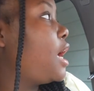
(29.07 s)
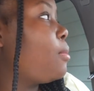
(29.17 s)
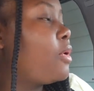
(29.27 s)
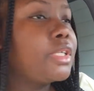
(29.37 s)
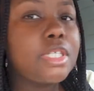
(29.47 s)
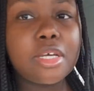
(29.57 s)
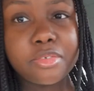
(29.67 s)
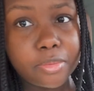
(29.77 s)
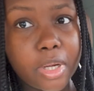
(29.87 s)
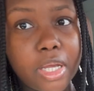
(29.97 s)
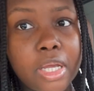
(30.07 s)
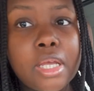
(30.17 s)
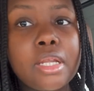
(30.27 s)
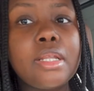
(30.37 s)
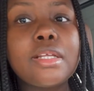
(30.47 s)
I'm always that
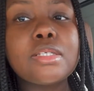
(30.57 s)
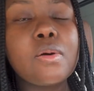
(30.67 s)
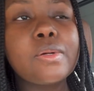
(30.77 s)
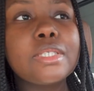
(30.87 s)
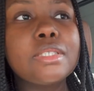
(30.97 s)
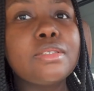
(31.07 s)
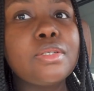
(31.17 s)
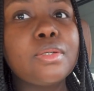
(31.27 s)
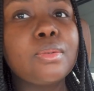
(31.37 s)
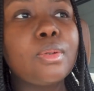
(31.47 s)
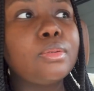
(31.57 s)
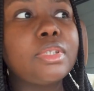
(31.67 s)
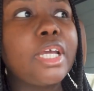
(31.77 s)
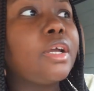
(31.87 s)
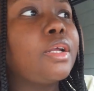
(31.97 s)
friend that's always, you know,
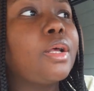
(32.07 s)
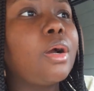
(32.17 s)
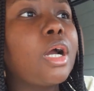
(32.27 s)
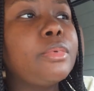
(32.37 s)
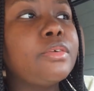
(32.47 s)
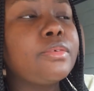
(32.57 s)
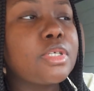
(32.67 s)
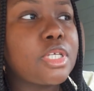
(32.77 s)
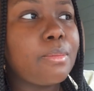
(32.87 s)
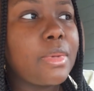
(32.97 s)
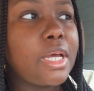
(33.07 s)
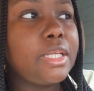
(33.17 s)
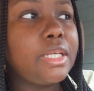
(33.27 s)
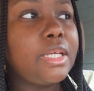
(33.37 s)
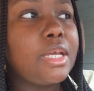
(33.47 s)
there in a heartbeat for
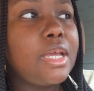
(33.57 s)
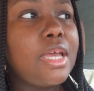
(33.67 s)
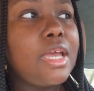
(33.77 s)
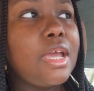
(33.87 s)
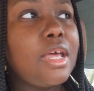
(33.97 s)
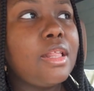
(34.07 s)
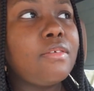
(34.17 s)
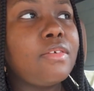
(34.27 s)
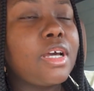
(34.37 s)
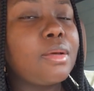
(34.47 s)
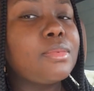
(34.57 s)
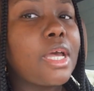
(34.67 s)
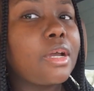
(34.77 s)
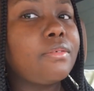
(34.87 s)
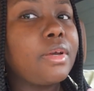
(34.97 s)
somebody. And I feel like I'm
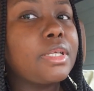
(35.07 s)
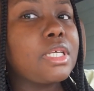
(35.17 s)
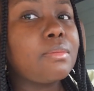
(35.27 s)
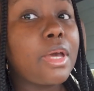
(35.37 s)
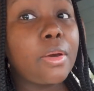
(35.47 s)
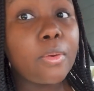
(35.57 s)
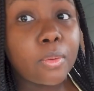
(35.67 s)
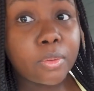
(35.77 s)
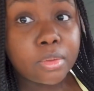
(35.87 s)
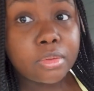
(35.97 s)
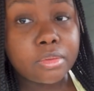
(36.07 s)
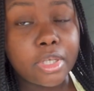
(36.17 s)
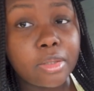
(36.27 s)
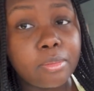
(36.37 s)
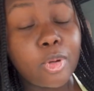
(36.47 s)
sacrificing my own,
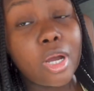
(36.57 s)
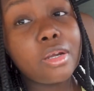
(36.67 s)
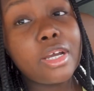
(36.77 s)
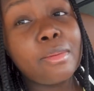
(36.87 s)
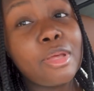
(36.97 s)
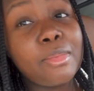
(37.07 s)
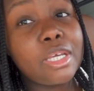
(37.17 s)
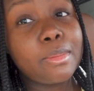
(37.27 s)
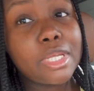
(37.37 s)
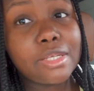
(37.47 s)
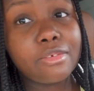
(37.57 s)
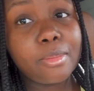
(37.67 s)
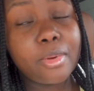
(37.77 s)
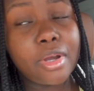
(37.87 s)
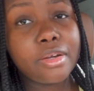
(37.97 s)
like, I'm not making myself a
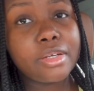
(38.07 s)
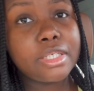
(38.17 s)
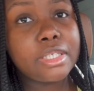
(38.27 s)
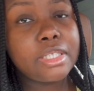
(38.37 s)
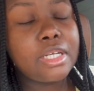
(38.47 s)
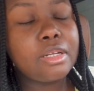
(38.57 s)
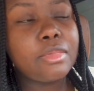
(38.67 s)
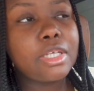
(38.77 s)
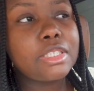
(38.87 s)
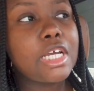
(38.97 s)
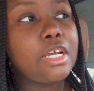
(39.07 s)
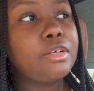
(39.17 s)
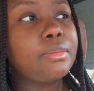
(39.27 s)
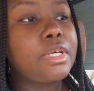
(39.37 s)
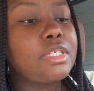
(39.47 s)
priority, and I'm, like,
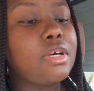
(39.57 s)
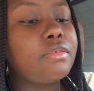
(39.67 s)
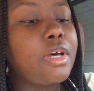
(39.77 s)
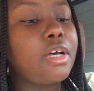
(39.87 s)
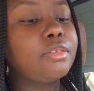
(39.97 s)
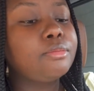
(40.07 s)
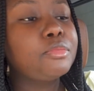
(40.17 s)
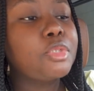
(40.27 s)
tiring myself out.